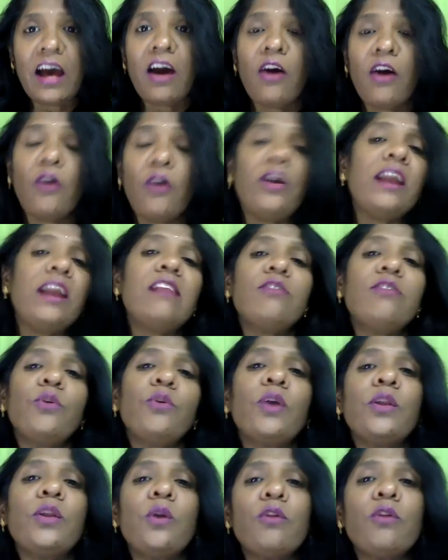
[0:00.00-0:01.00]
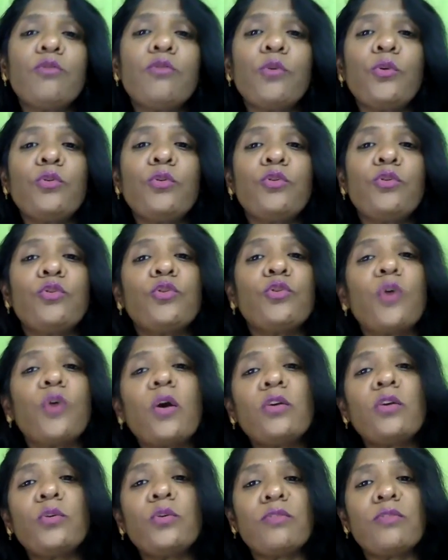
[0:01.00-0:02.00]
Or else, you can also
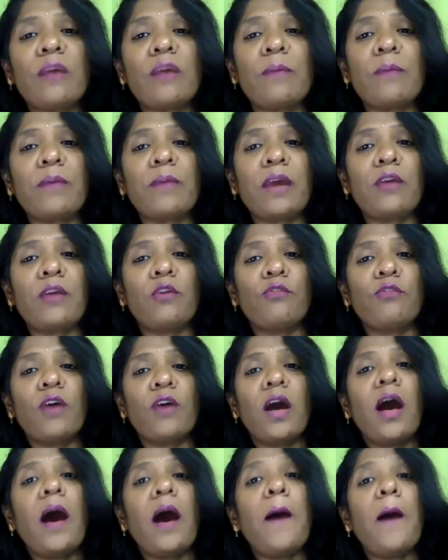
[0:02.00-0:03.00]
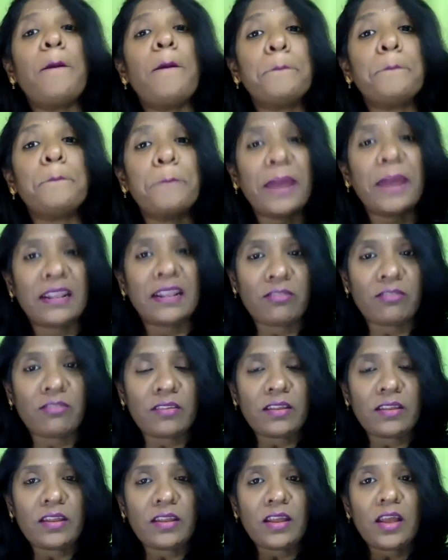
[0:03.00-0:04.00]
talk to some kind of a pet.
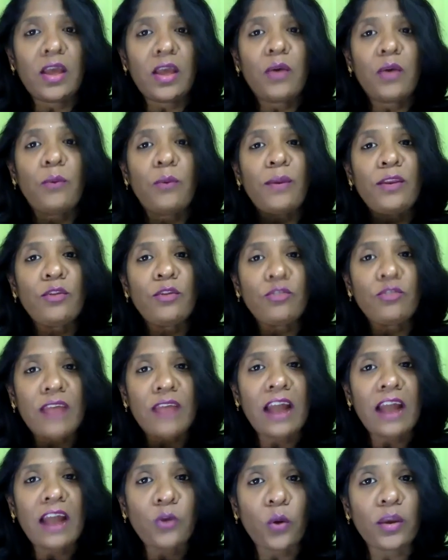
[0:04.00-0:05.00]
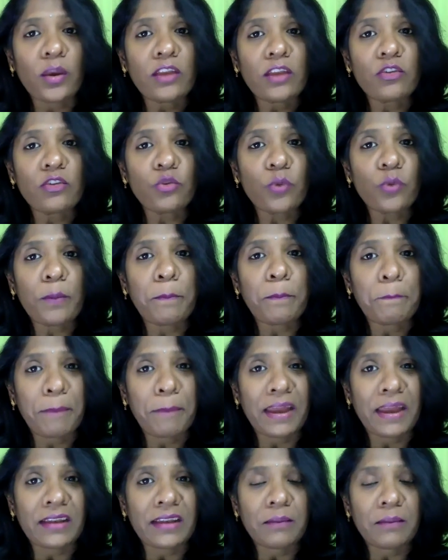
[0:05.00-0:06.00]
When you start talking to a
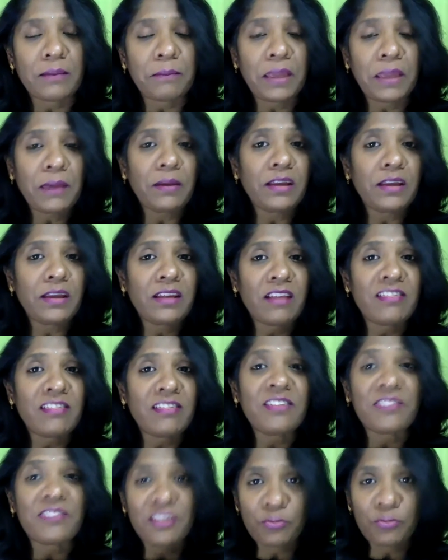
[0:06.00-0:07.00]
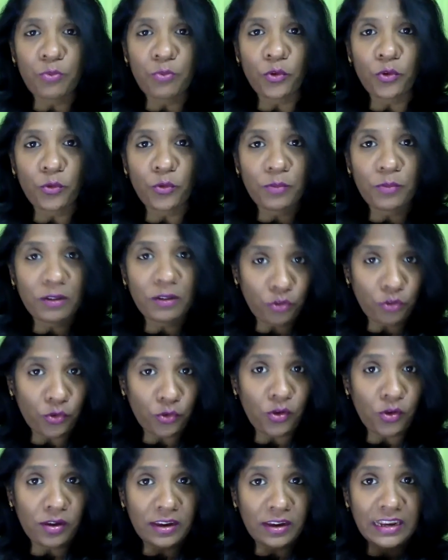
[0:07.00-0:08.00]
pet, may it doesn't respond you, but
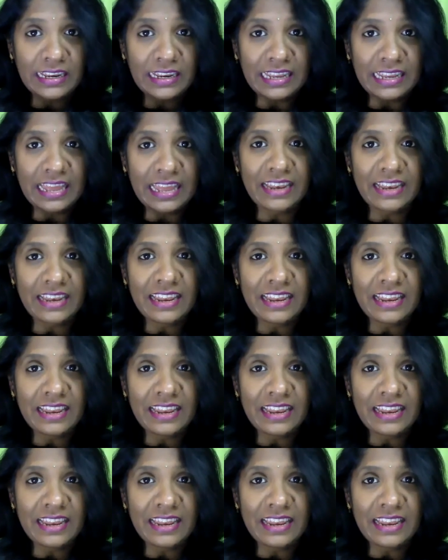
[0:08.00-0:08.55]
sure, it can